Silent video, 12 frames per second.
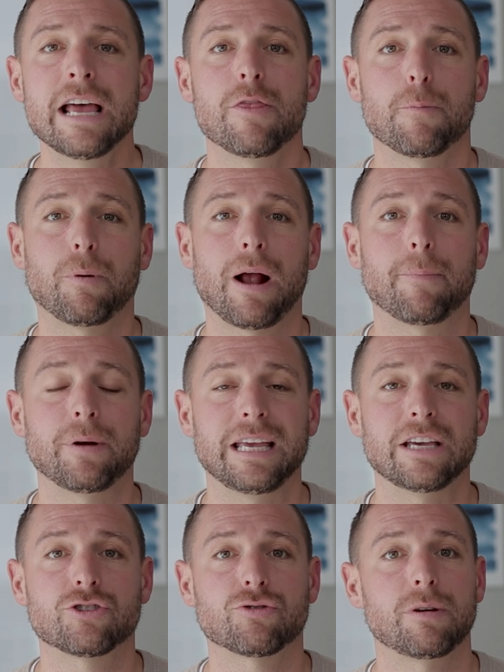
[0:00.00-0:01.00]
The property
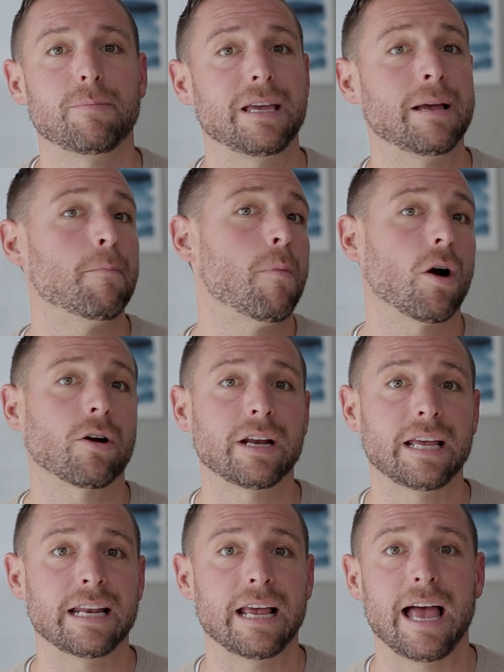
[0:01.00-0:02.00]
history being
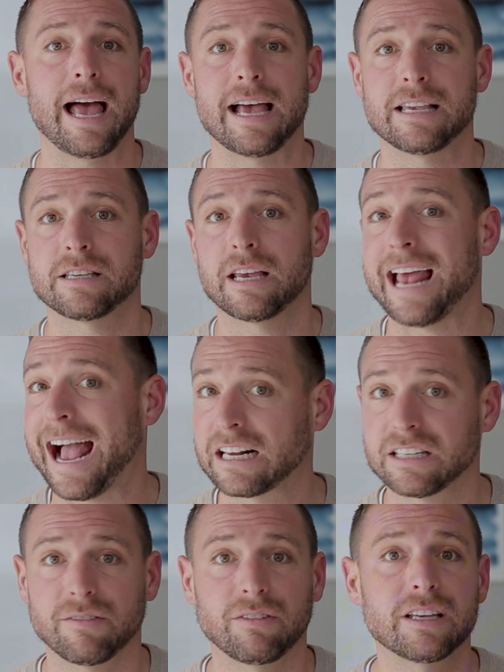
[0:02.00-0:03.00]
marketed as an
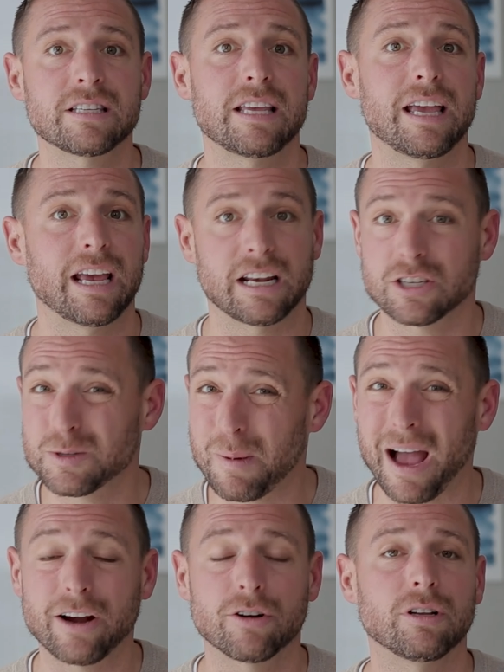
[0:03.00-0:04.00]
active listing, an
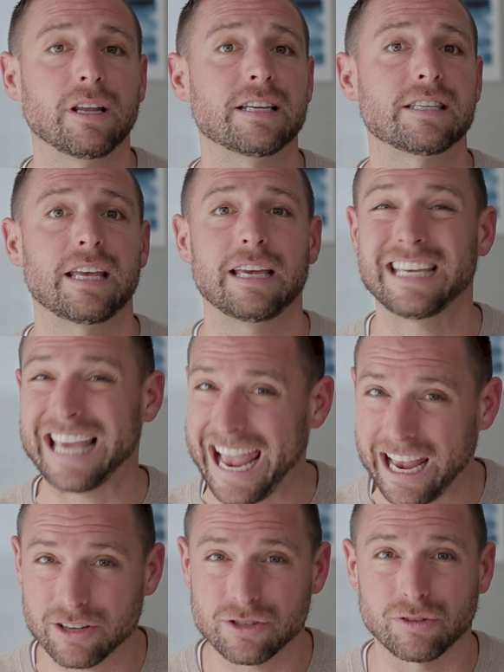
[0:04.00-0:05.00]
expired listing,
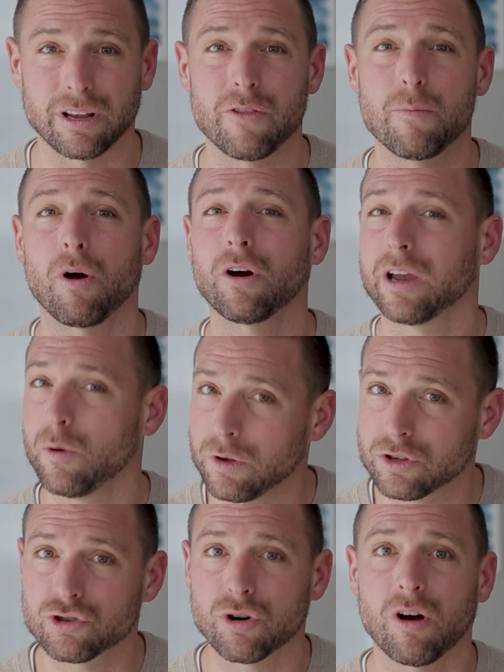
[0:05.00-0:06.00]
canceled on the market,
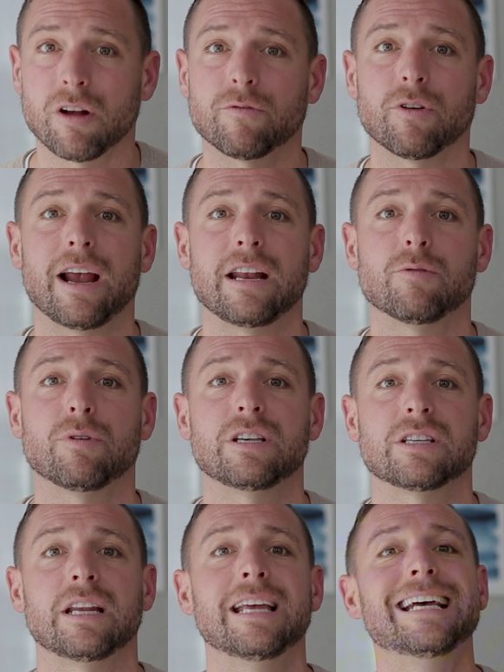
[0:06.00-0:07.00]
withdrawn for any
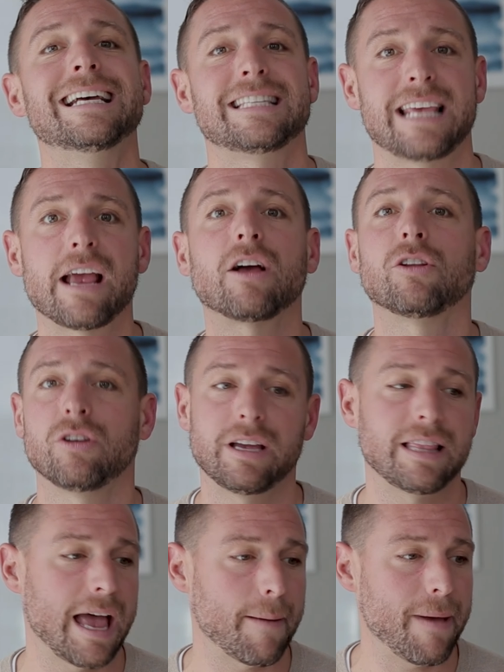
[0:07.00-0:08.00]
reason. Take a look
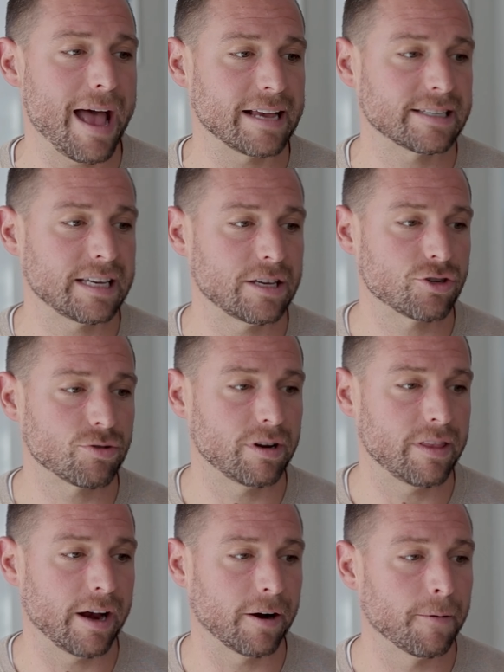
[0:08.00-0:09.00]
at that past history there.